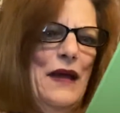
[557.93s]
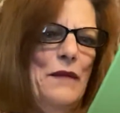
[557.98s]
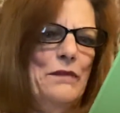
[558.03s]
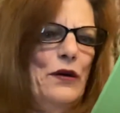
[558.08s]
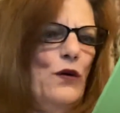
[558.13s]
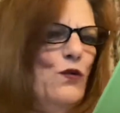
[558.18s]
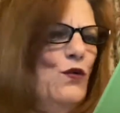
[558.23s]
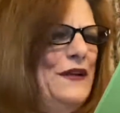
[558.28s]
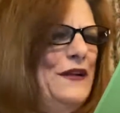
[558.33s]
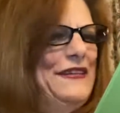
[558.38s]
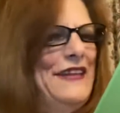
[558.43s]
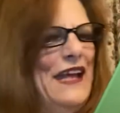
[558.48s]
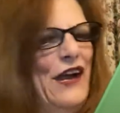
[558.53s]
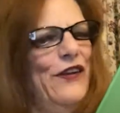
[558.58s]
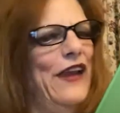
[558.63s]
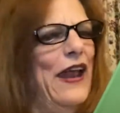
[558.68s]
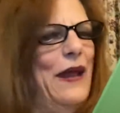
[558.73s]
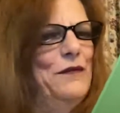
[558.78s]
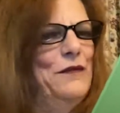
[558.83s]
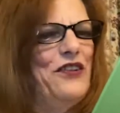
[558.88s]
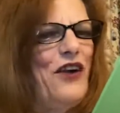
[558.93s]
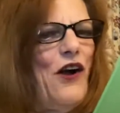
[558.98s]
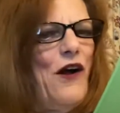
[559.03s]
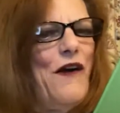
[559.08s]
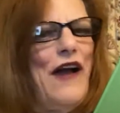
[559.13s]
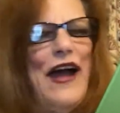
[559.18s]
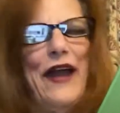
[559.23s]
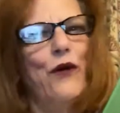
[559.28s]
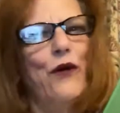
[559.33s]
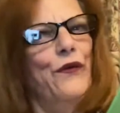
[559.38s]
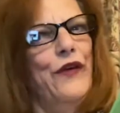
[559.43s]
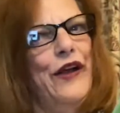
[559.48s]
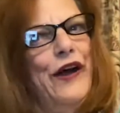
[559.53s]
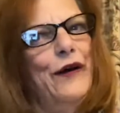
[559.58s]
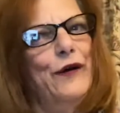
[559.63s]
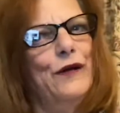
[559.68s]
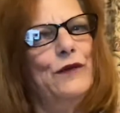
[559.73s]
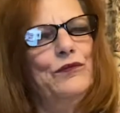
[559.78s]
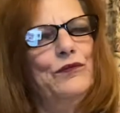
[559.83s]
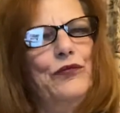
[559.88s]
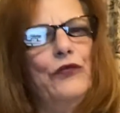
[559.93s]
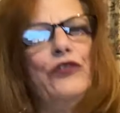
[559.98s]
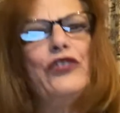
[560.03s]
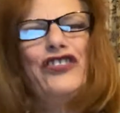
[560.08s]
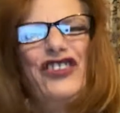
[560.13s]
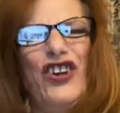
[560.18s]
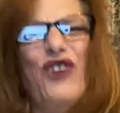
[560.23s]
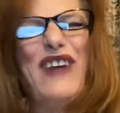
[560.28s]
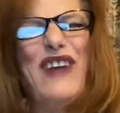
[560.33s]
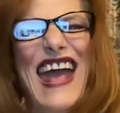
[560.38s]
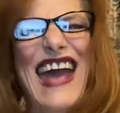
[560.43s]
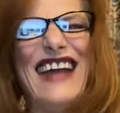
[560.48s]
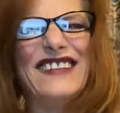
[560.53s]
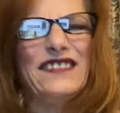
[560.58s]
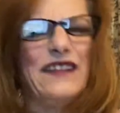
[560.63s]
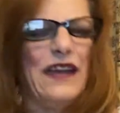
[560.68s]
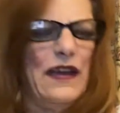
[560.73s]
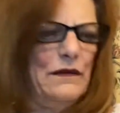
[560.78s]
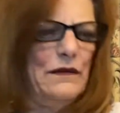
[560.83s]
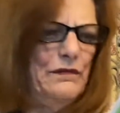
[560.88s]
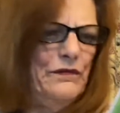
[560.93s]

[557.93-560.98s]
But what their names are, I don't know, so don't ask it.